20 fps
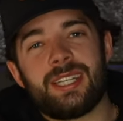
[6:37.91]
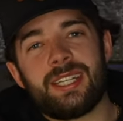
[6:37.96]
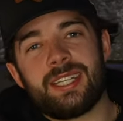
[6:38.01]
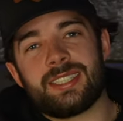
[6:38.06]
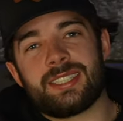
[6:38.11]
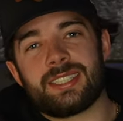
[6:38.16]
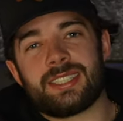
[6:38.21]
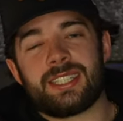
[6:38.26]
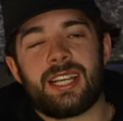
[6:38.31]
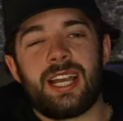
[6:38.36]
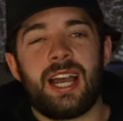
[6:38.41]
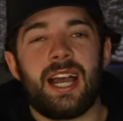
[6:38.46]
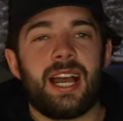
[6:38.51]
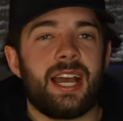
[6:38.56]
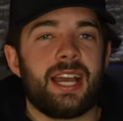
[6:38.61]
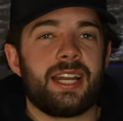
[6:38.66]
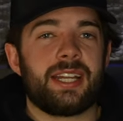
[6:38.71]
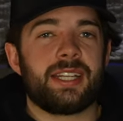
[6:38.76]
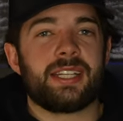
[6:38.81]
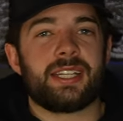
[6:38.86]
it's
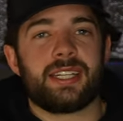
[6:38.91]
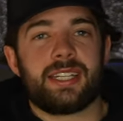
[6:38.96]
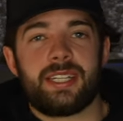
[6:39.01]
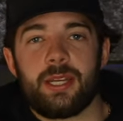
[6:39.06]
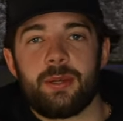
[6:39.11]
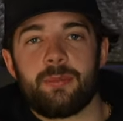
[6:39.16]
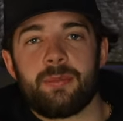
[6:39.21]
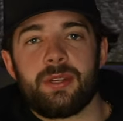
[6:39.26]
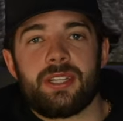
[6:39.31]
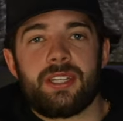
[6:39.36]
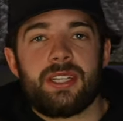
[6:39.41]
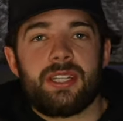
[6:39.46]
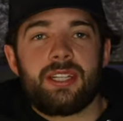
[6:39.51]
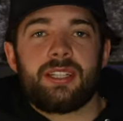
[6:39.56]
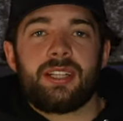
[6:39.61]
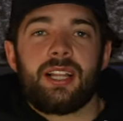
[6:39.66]
kind of gimmicky,